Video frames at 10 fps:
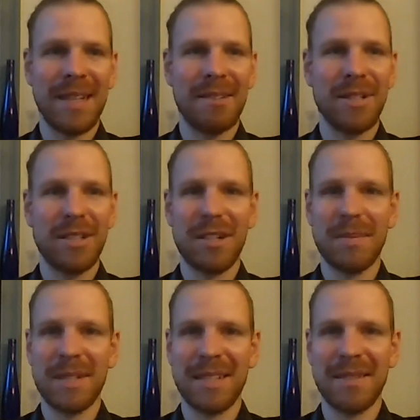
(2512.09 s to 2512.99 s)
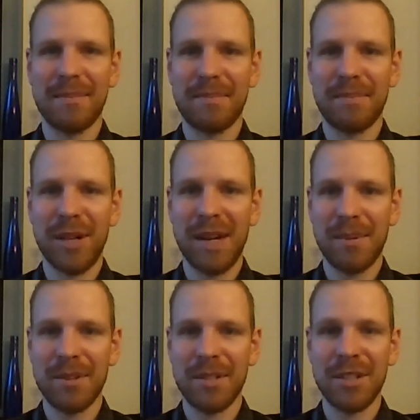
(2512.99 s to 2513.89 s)
And ResearchHub is in a prime
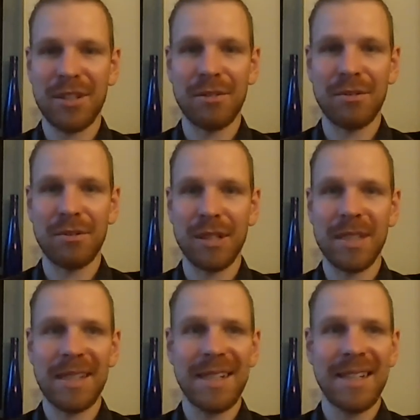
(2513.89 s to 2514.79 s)
position to do this